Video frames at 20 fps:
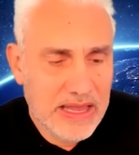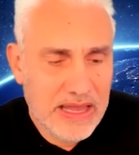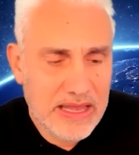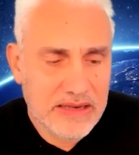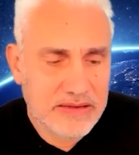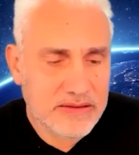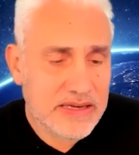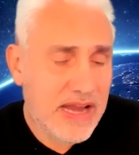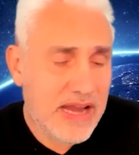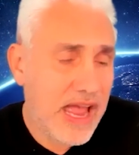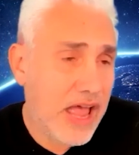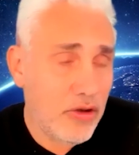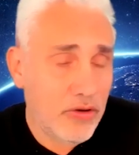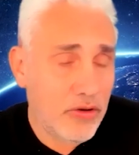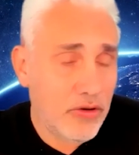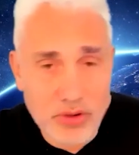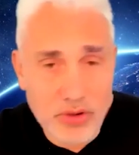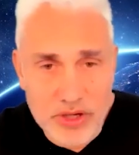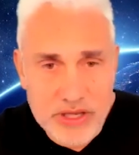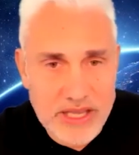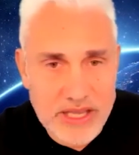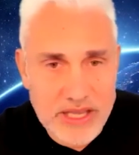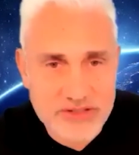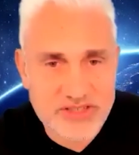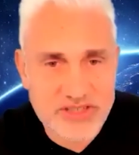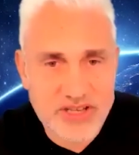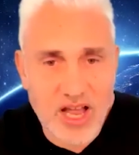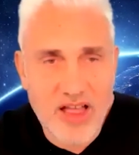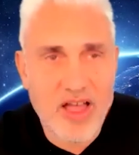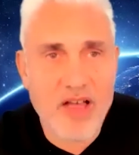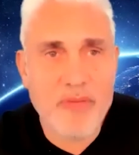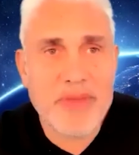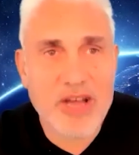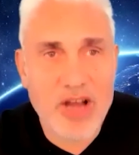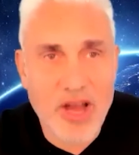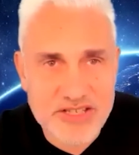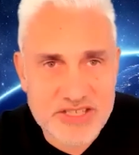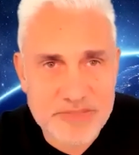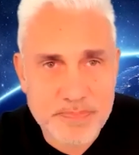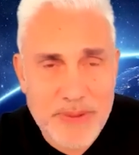No, look,
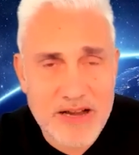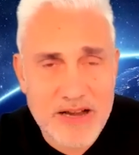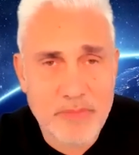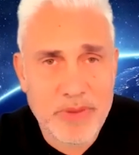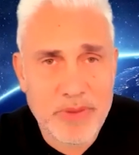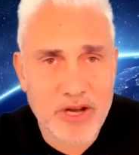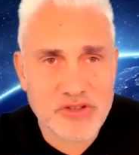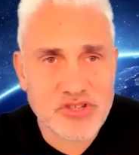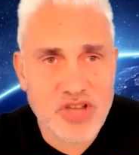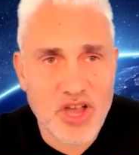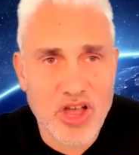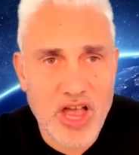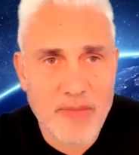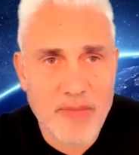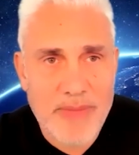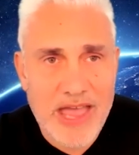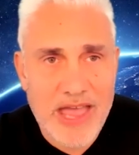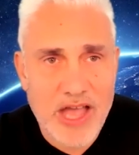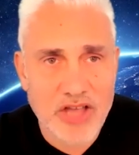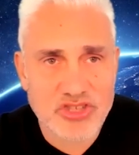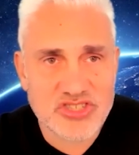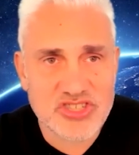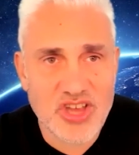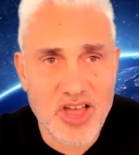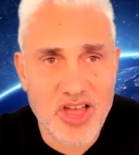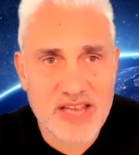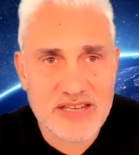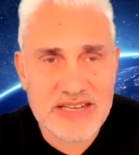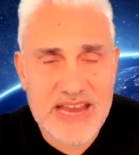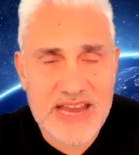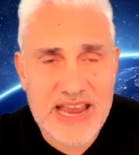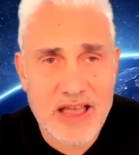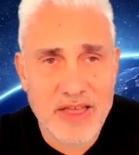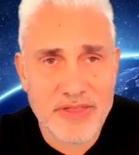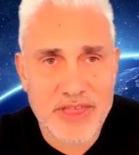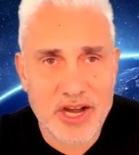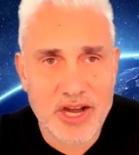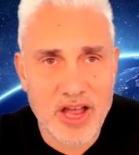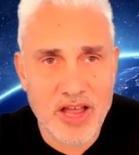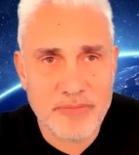I spend a bit of time outside now
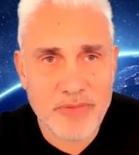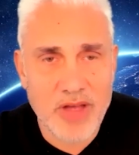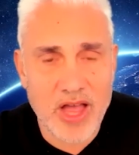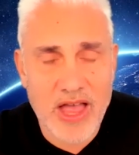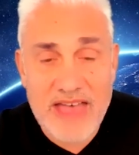that I